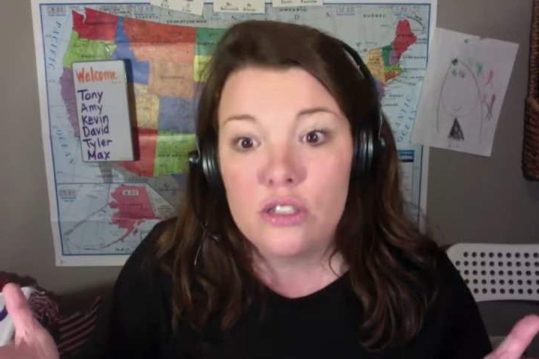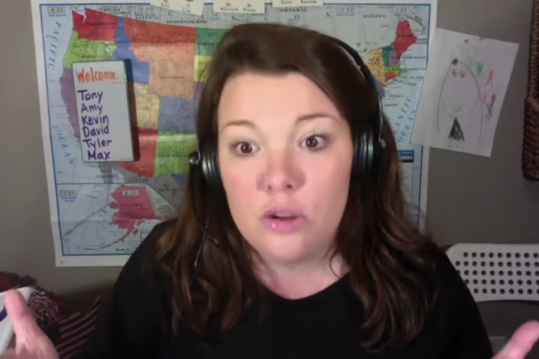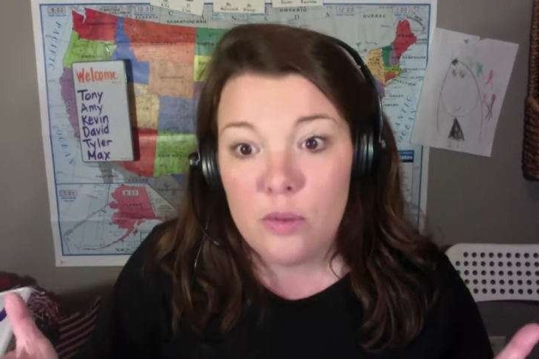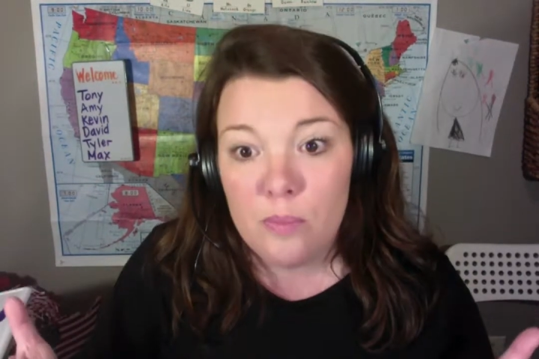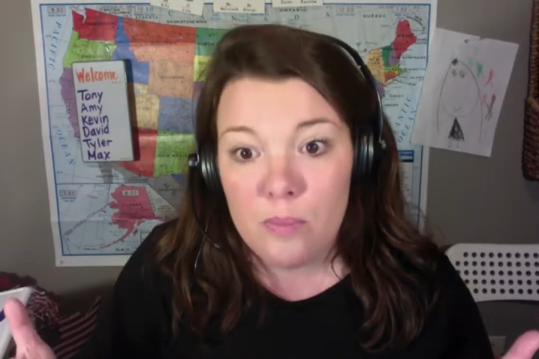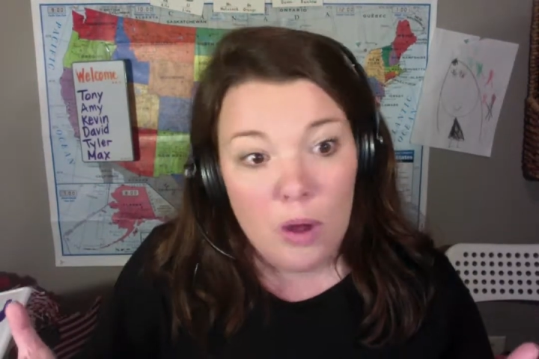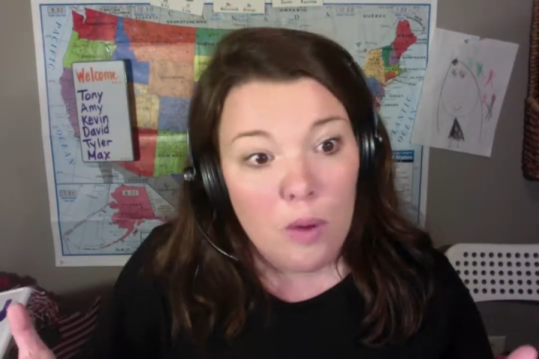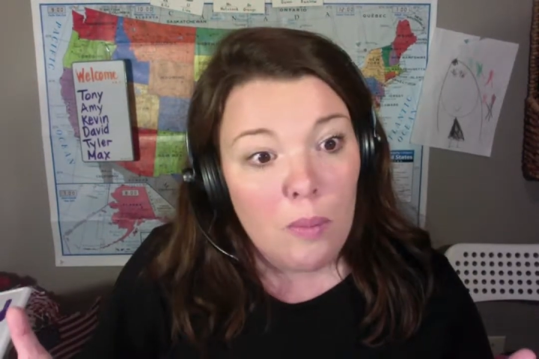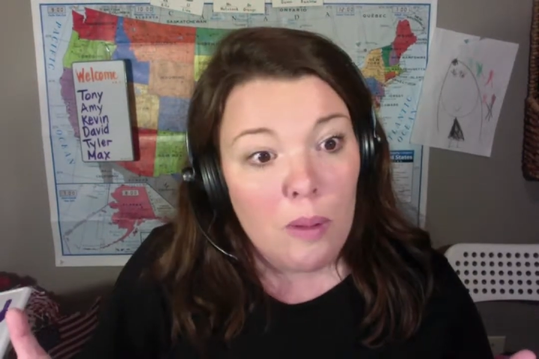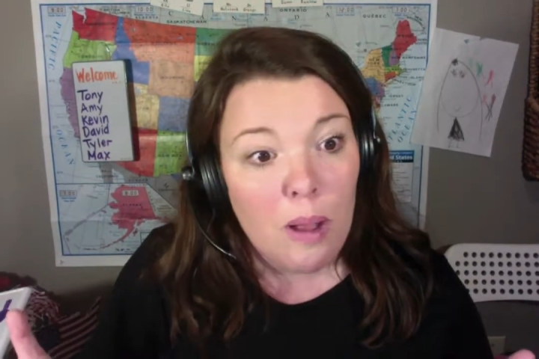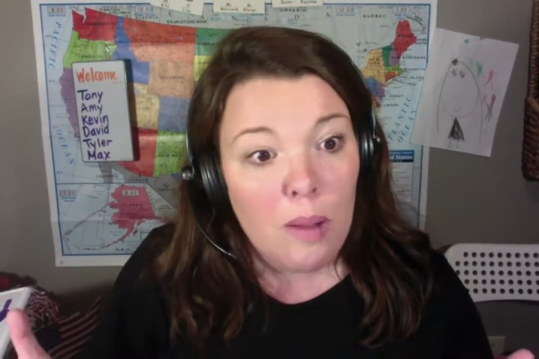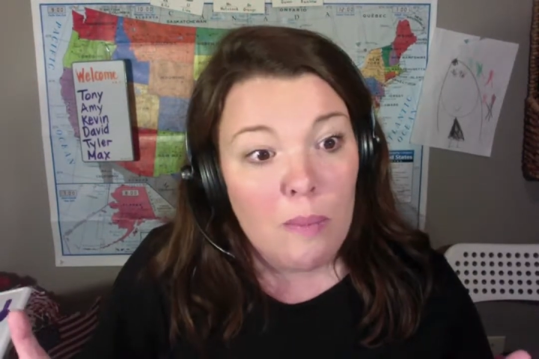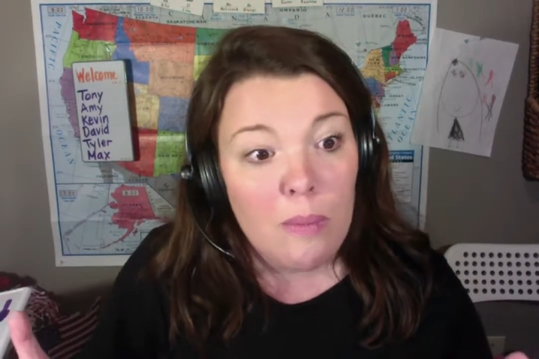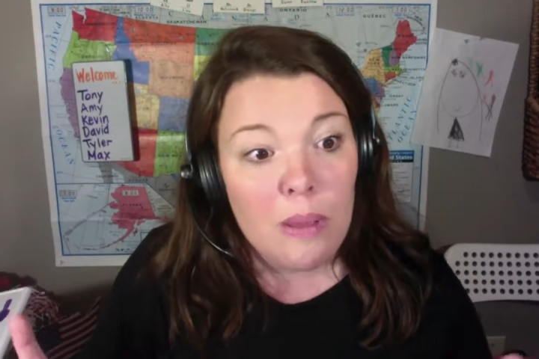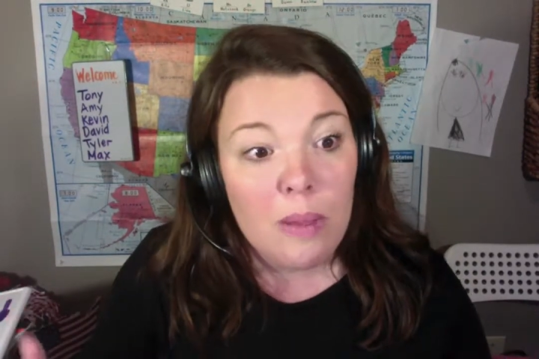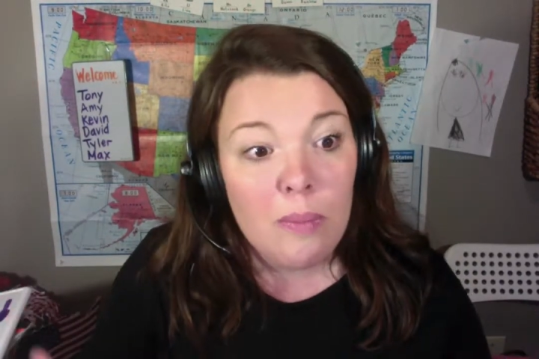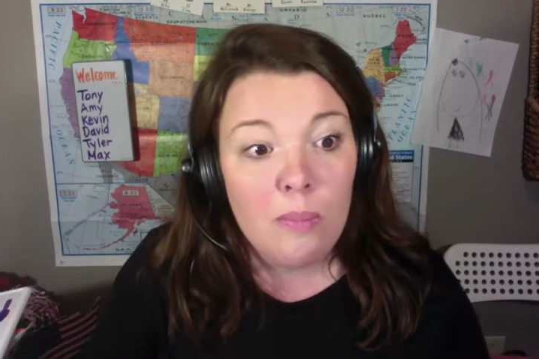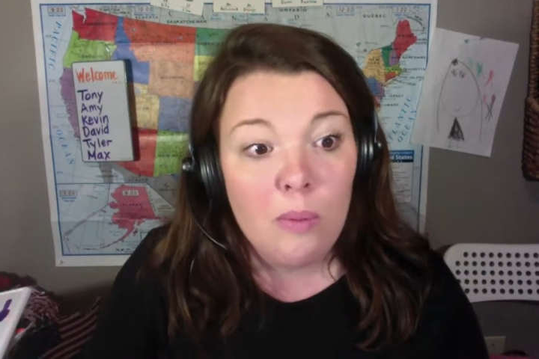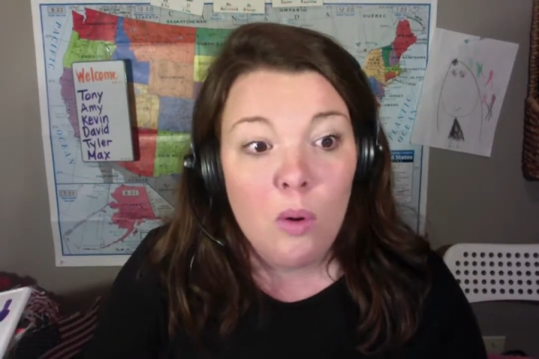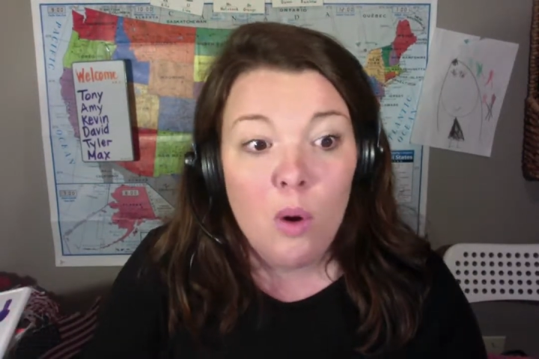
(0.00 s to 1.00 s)
are built by
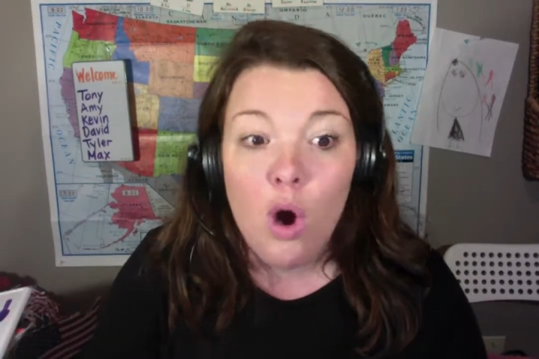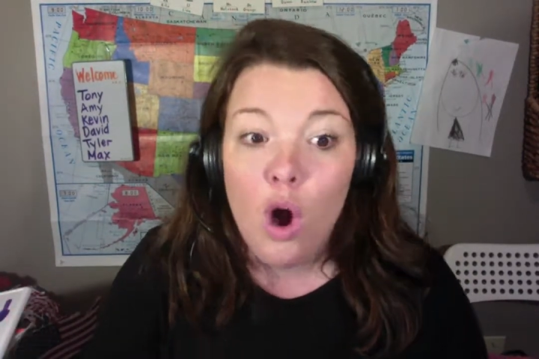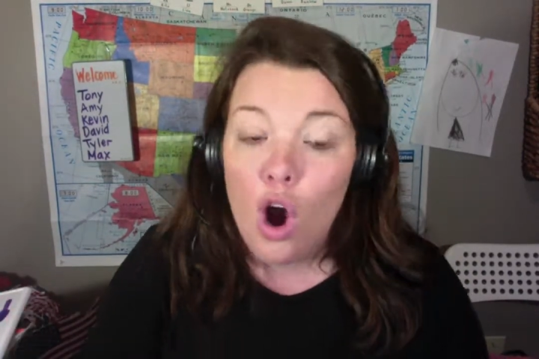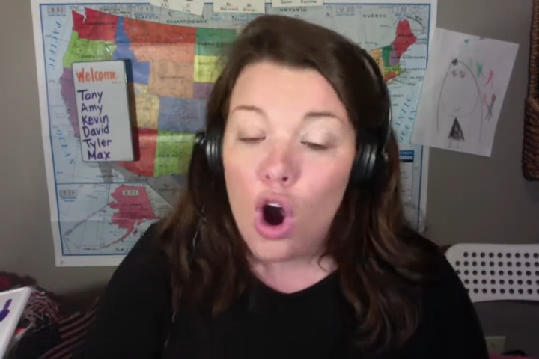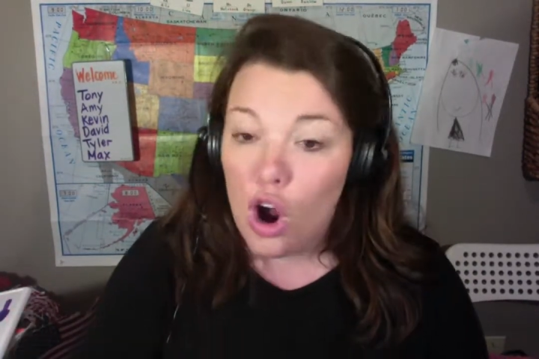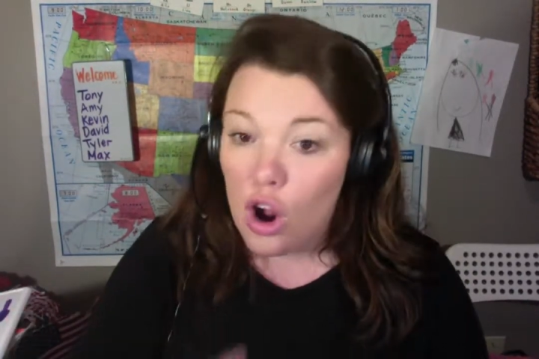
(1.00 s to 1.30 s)
people.